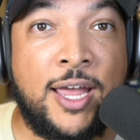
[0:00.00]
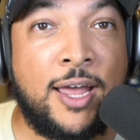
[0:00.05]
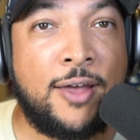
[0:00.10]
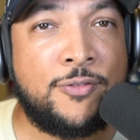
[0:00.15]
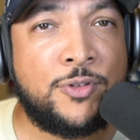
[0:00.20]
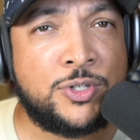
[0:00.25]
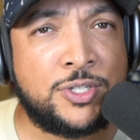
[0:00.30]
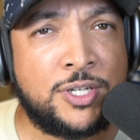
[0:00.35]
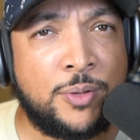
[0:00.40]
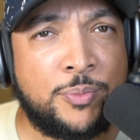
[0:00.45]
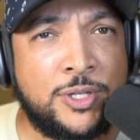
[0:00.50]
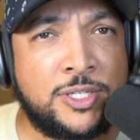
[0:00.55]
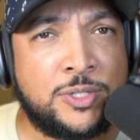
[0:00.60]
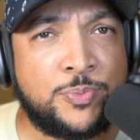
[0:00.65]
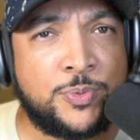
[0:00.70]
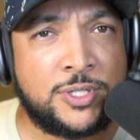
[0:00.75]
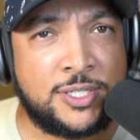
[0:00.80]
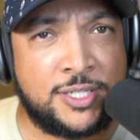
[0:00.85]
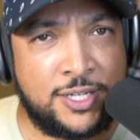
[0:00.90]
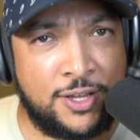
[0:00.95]
If there's something
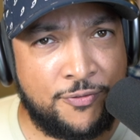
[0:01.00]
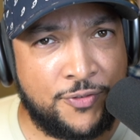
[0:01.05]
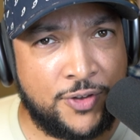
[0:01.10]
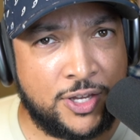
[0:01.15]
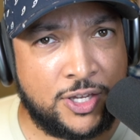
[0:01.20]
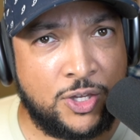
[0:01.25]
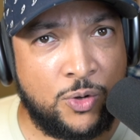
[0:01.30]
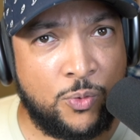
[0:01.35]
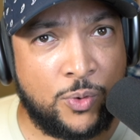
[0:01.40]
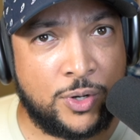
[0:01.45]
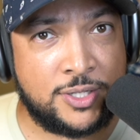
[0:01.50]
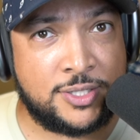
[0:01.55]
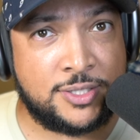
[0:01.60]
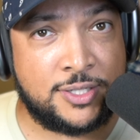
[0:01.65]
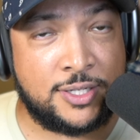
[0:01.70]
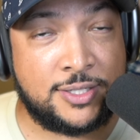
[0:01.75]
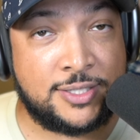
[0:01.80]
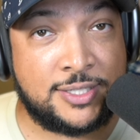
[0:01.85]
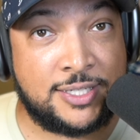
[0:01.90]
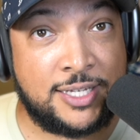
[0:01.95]
specific you want to
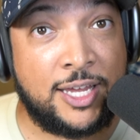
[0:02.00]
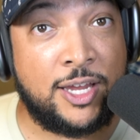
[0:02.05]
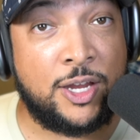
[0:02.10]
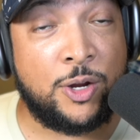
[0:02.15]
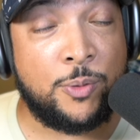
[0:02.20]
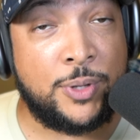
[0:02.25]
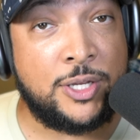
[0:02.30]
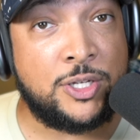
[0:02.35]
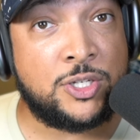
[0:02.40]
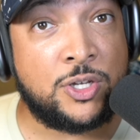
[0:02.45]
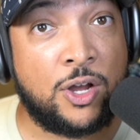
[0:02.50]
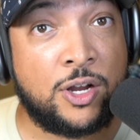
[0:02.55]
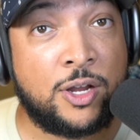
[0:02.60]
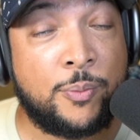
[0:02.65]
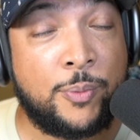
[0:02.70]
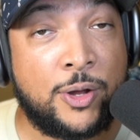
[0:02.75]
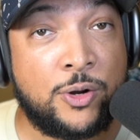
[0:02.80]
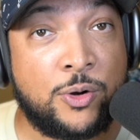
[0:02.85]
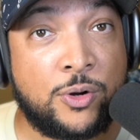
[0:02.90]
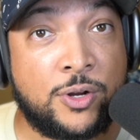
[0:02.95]
see, hear me talk
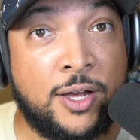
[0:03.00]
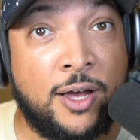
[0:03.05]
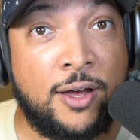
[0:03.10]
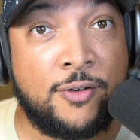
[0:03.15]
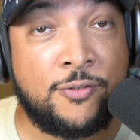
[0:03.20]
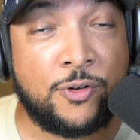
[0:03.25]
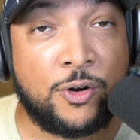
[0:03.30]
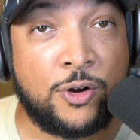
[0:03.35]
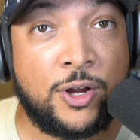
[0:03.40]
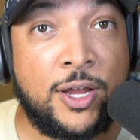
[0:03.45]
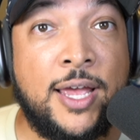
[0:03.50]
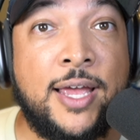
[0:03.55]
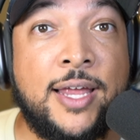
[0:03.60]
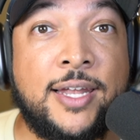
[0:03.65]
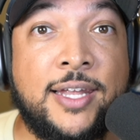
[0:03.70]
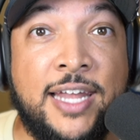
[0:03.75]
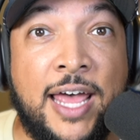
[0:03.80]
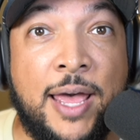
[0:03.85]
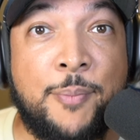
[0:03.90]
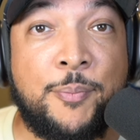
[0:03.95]
about or cover,
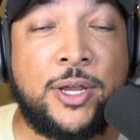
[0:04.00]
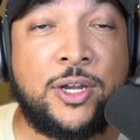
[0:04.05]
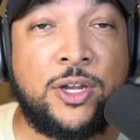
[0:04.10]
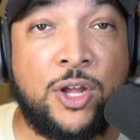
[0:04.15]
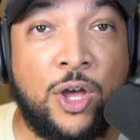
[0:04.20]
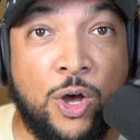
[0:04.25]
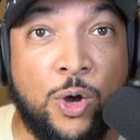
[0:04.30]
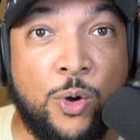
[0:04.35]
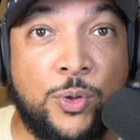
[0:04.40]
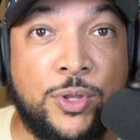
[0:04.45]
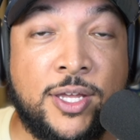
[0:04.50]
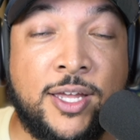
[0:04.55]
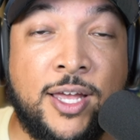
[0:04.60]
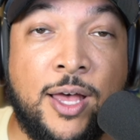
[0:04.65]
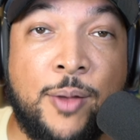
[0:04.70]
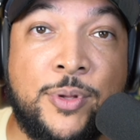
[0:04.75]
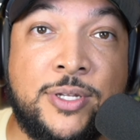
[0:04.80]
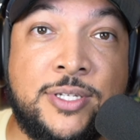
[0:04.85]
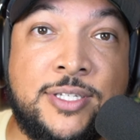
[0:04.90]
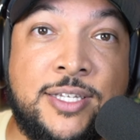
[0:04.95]
let me know in the
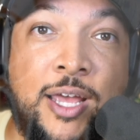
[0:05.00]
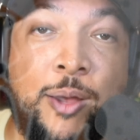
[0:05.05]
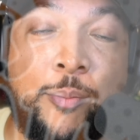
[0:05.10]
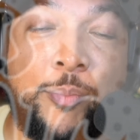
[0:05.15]
comments down